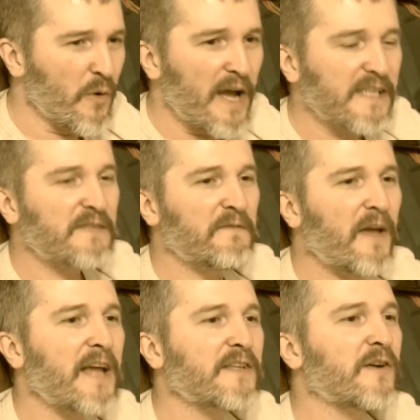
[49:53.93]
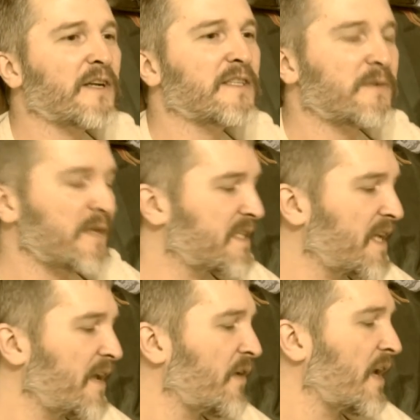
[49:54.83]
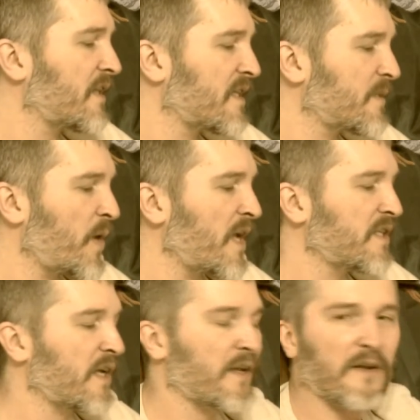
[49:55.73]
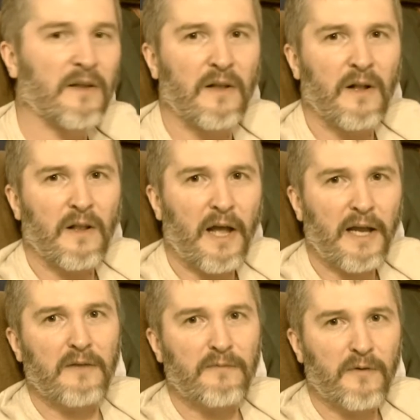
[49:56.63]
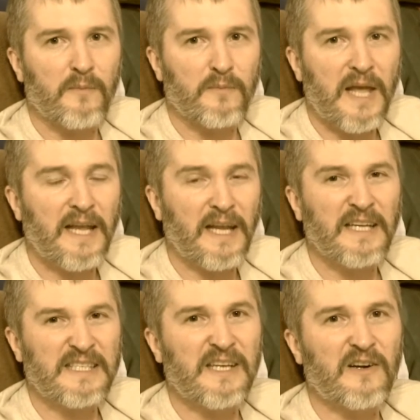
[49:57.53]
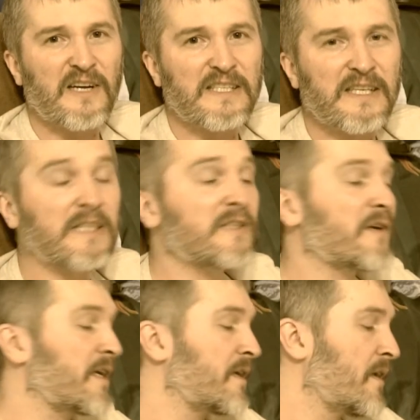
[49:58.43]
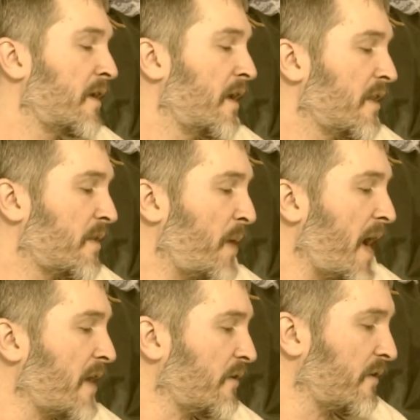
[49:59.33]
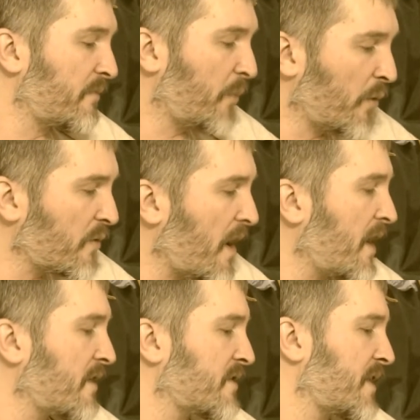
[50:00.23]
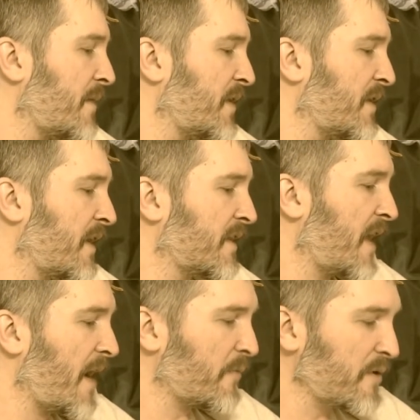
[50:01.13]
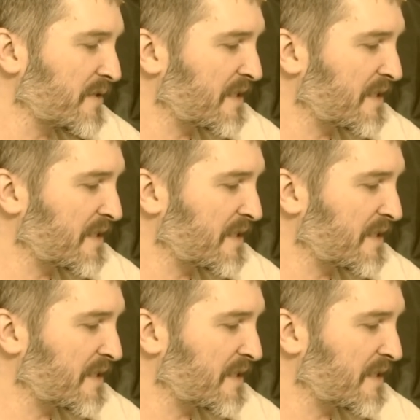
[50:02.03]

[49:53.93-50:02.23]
U.S. veterans receiving this pension, like from taking a serious injury, the Battle of Bull Run or something like that,